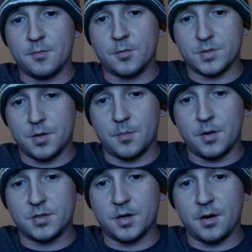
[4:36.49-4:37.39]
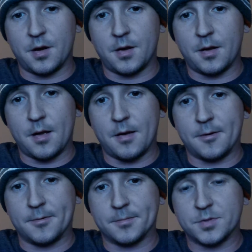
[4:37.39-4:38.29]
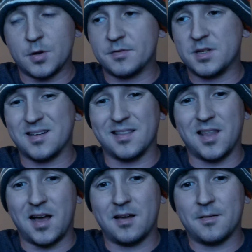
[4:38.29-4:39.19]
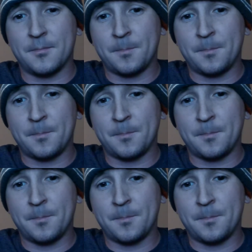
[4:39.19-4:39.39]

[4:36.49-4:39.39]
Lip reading: Was in the military, so I've seen a lot